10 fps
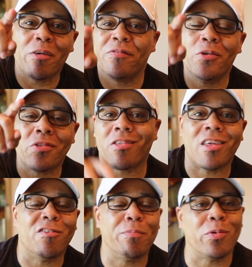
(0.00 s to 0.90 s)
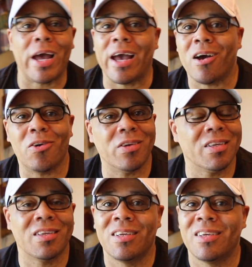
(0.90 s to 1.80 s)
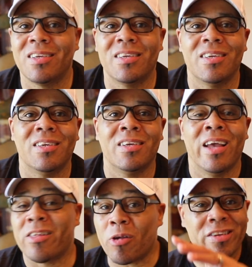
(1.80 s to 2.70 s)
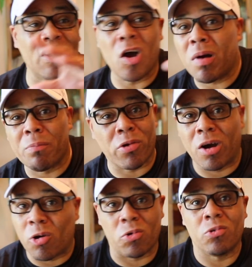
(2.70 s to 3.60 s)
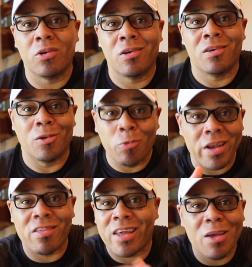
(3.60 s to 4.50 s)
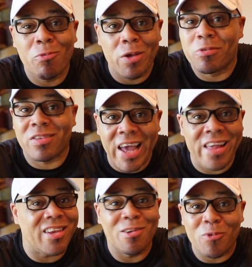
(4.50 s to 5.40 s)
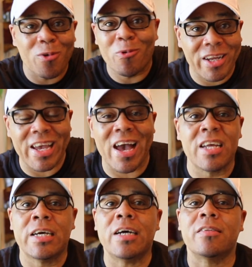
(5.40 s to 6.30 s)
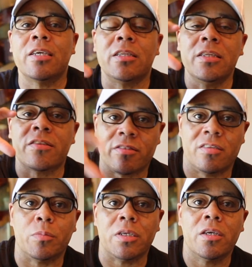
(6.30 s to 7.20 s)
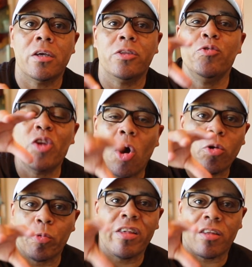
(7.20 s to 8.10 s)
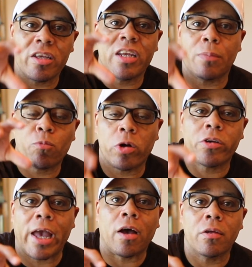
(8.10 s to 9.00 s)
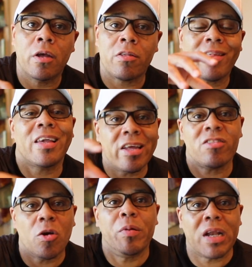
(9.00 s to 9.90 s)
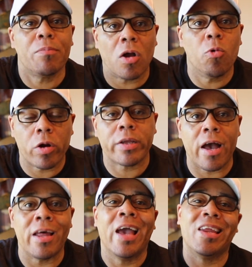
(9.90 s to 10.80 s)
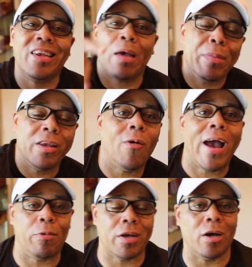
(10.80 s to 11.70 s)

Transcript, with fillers: your future self proud. And so I told my bro, the one that said he, he was lazy, didn't want to work out, I said, listen to me. You know the reason to get up and work out. So I said, get your butt up and go work out, and then let me know how it